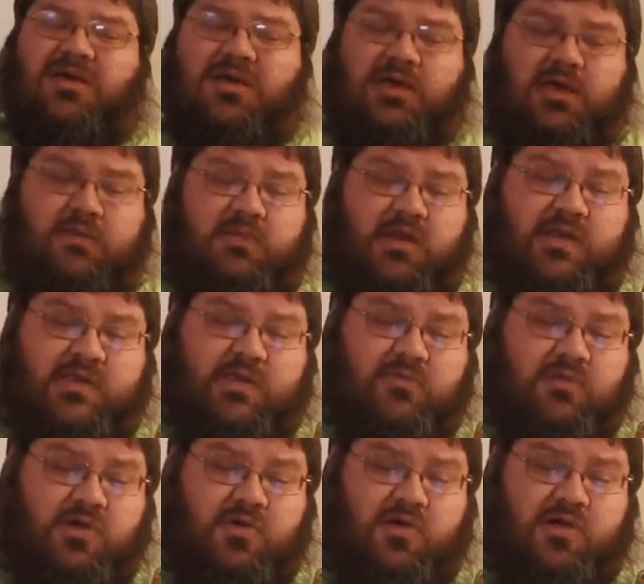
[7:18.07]
Even as he
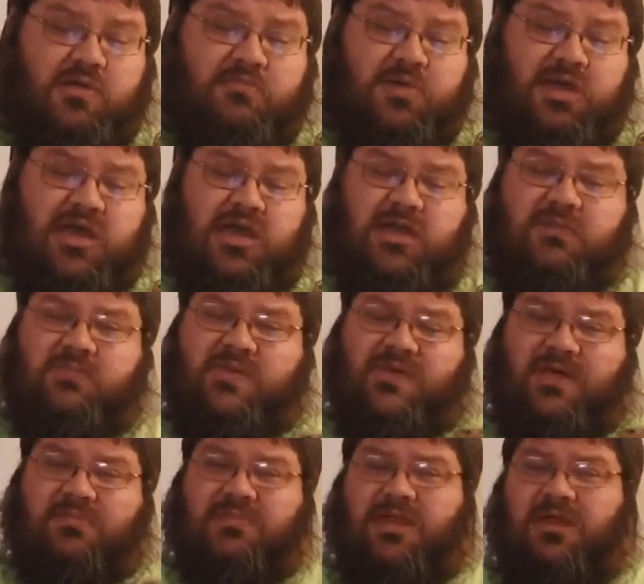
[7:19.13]
went on, it became
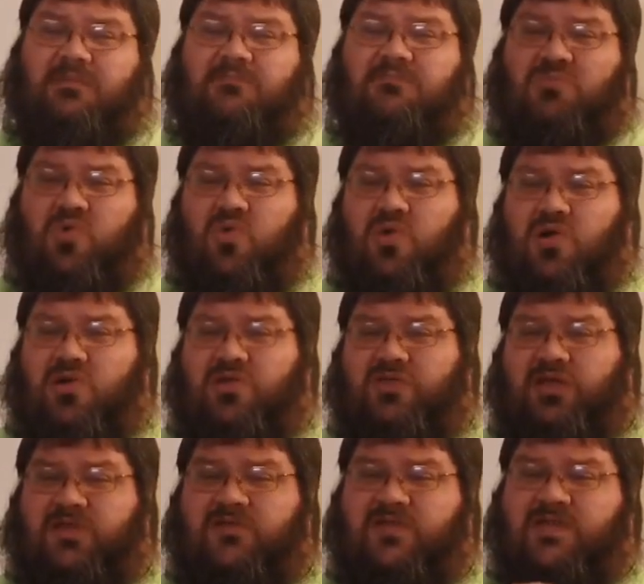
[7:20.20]
something more
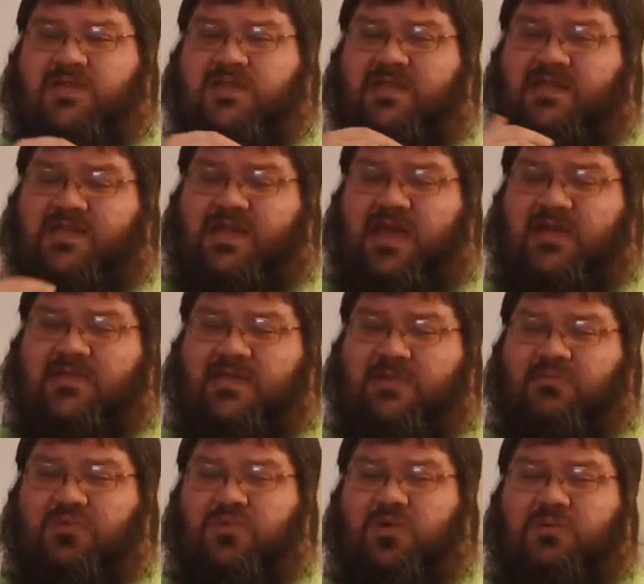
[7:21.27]
than just the sexy
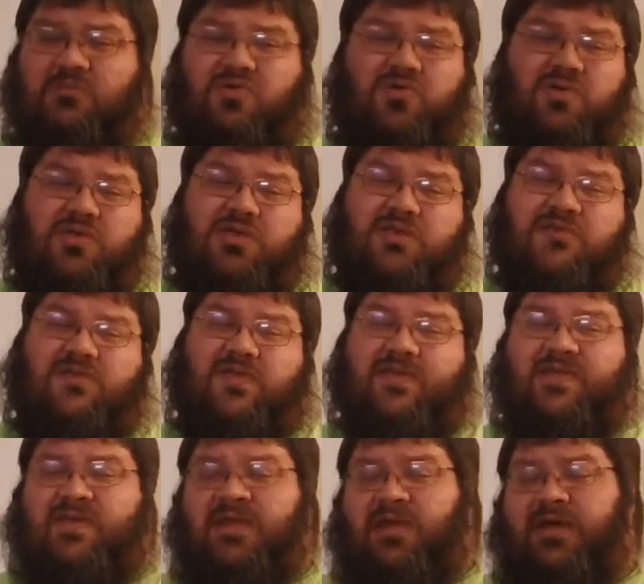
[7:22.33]
boy, more than
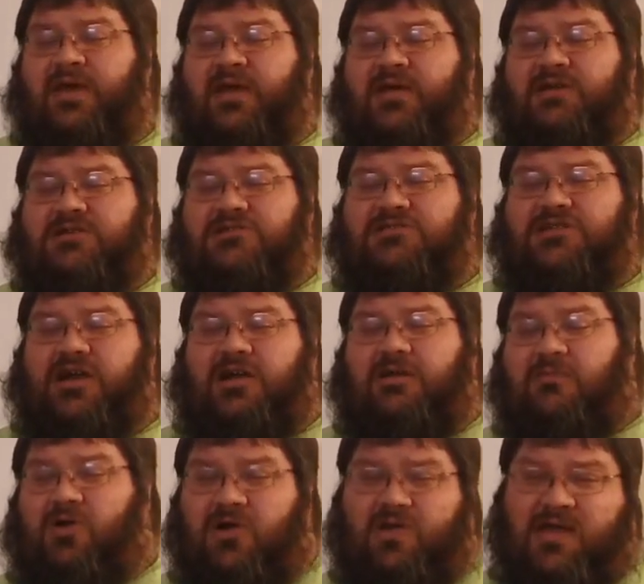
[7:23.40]
just Sherri
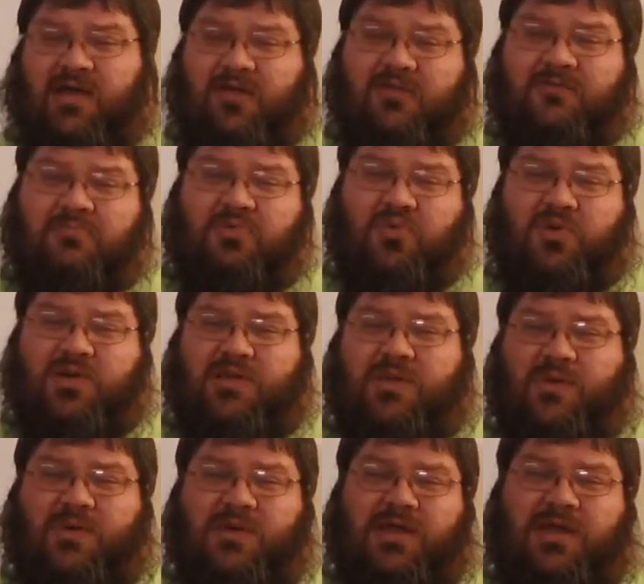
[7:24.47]
Martel's boy
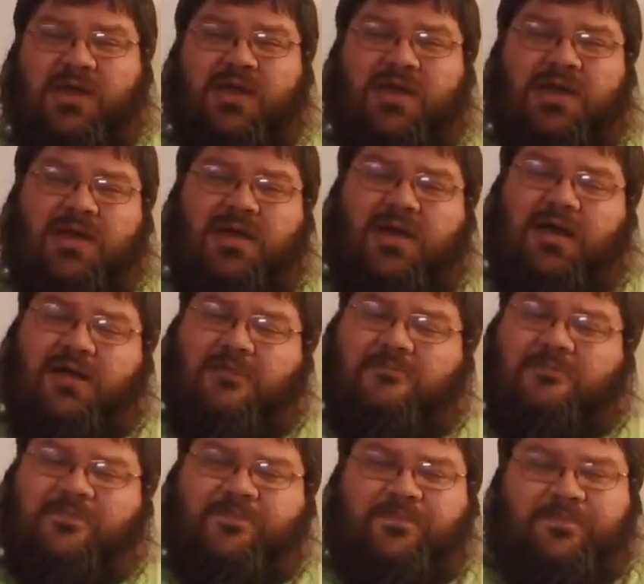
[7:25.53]
toy.
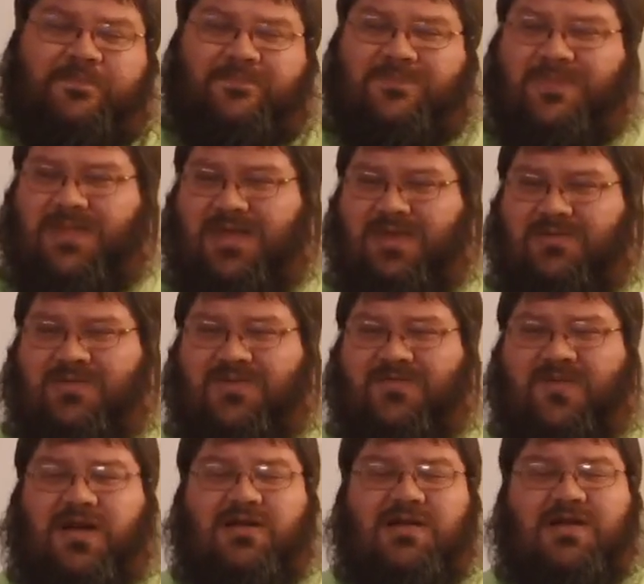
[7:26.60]
Um, it was
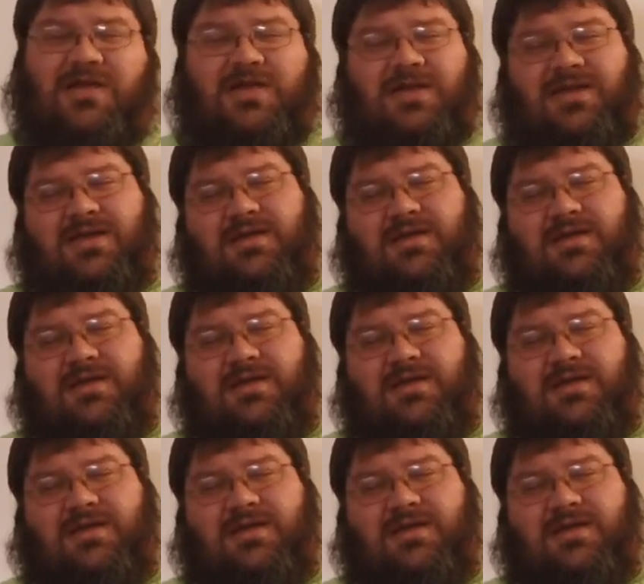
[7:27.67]
very.